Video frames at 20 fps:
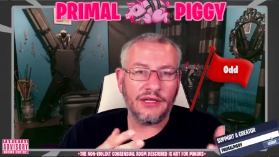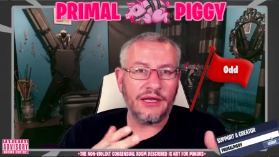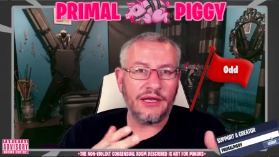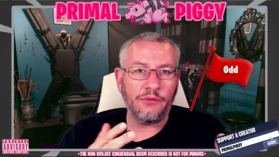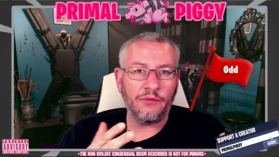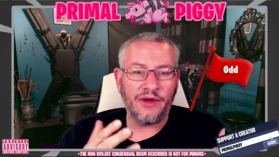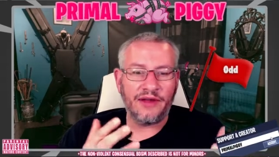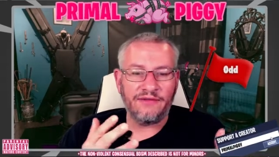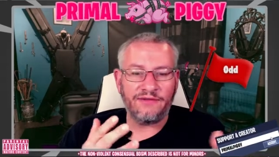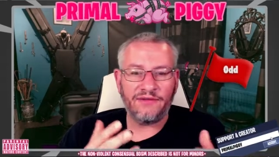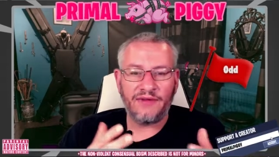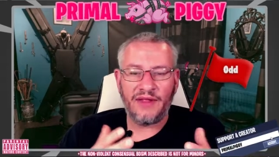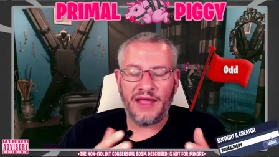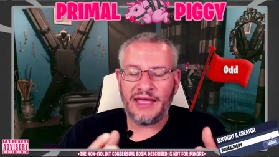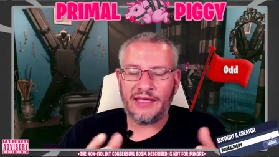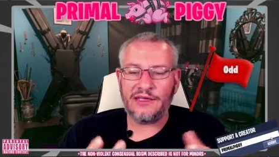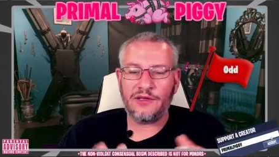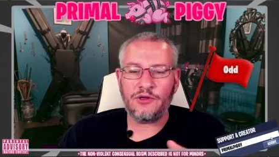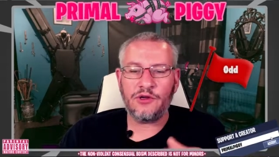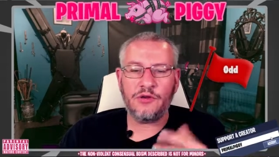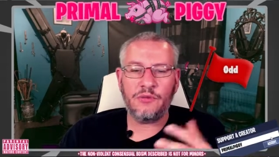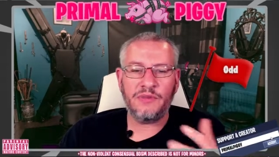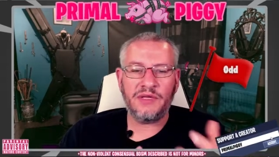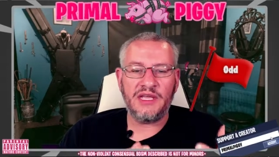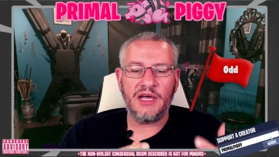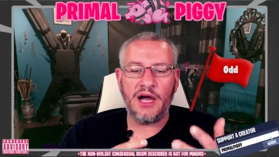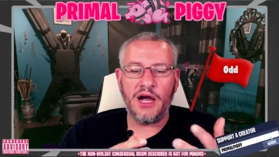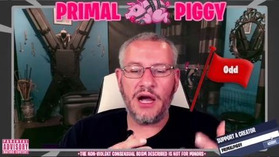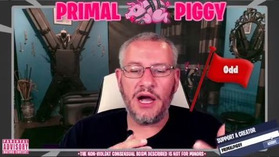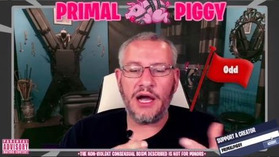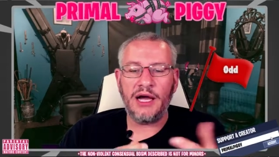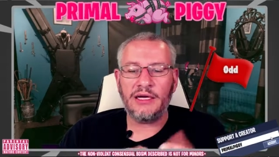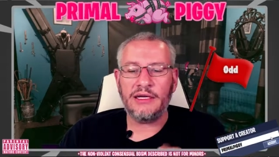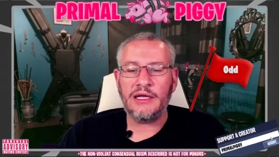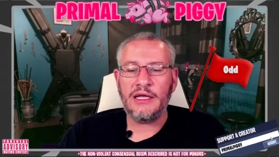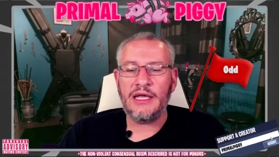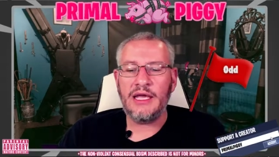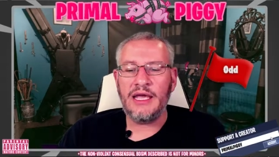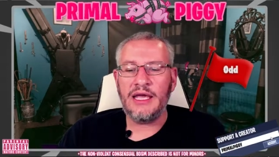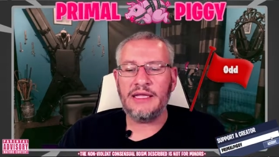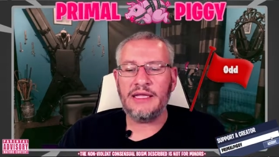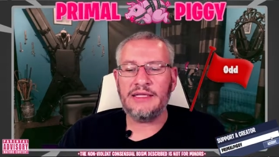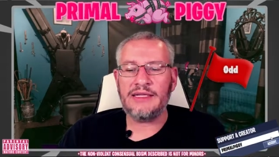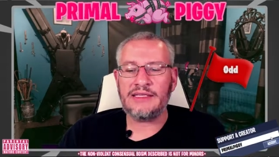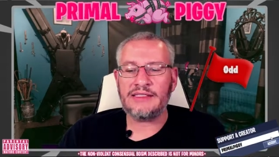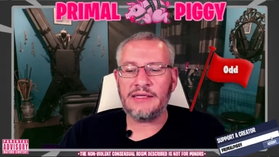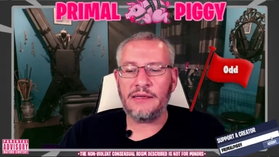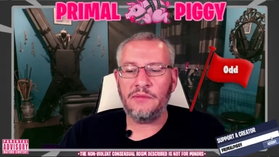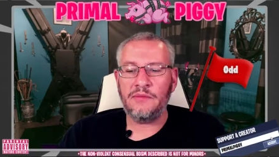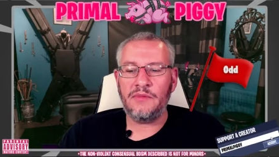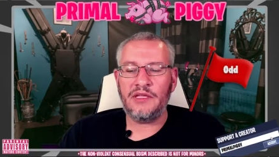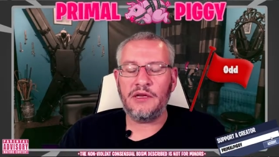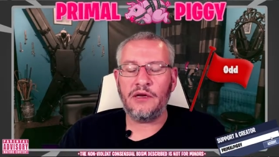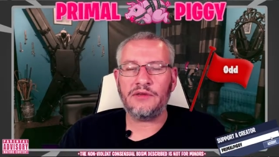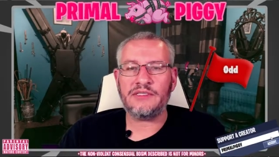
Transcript: a red flag. It could be odd. It doesn't, you know,